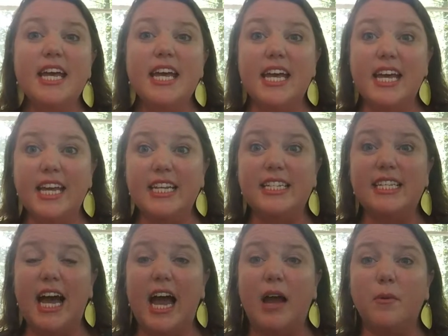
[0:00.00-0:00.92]

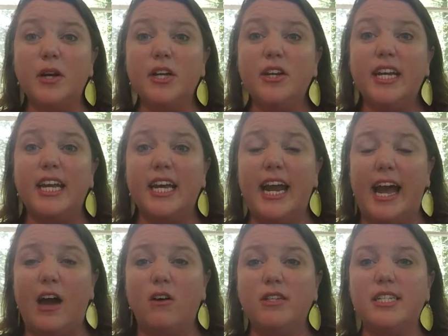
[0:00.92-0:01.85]
is, I want you to get
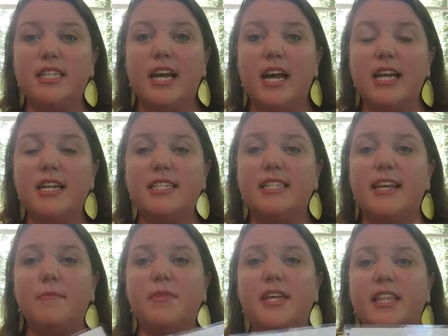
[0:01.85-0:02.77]
out
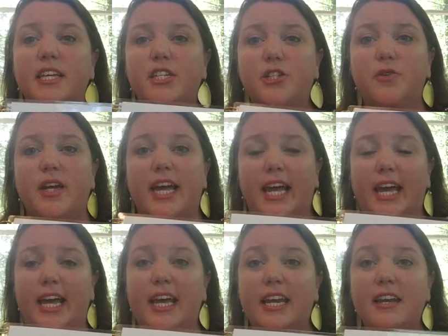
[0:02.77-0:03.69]
something that you
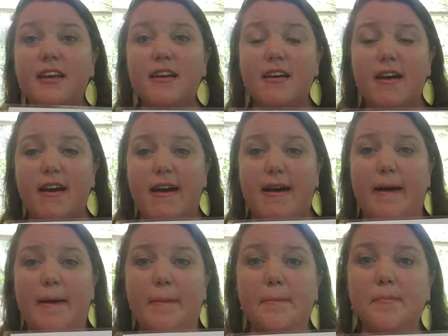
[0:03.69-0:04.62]
can,
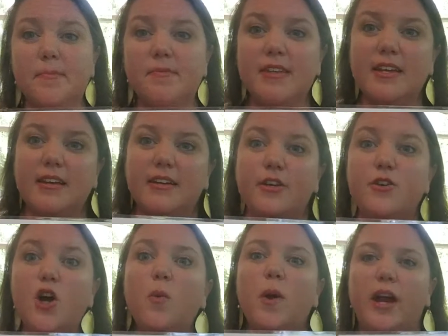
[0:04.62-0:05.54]
you
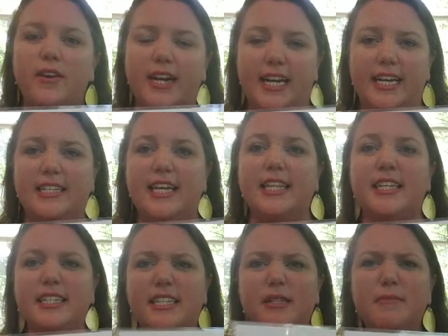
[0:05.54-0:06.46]
know where it is. Like,
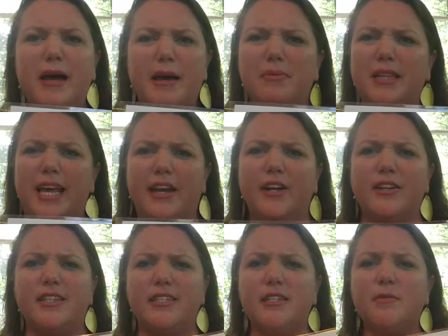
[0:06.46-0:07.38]
this is my
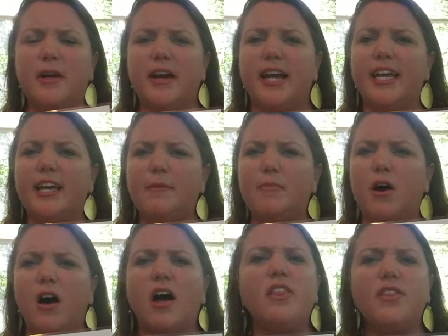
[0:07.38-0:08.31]
planner. This is where I keep
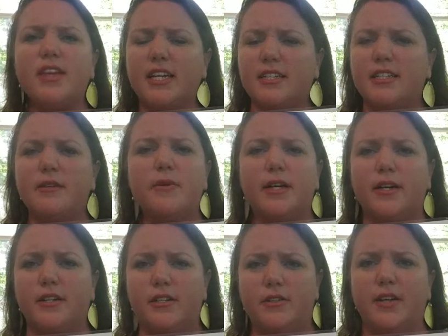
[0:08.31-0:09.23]
all the things that we
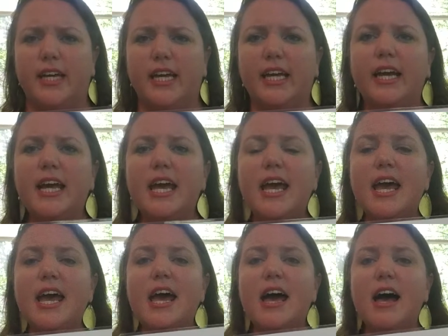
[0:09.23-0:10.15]
are doing.
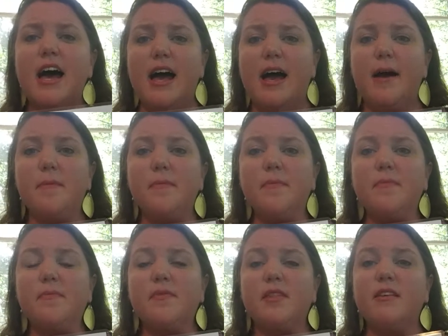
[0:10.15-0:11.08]
Find
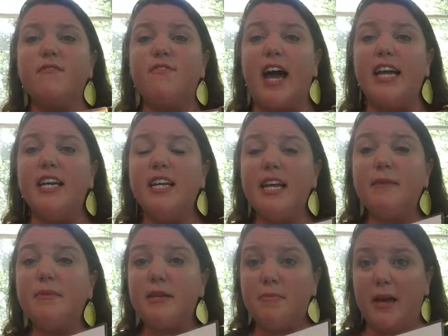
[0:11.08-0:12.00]
an
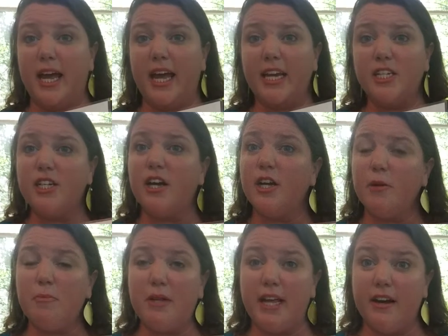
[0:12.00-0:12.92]
empty page on
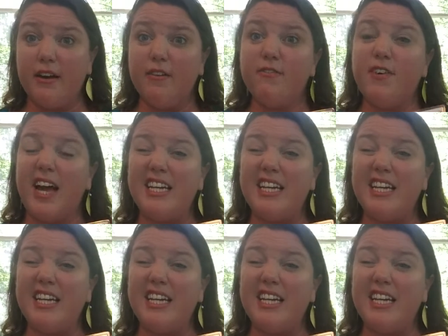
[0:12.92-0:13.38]
your planner. Find